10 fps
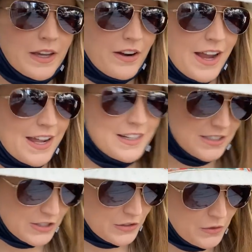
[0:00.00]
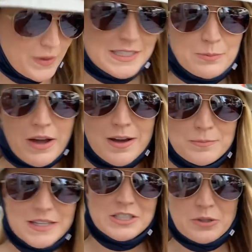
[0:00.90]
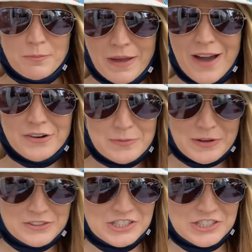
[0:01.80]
We are headed to the West Palm Beach Powerboat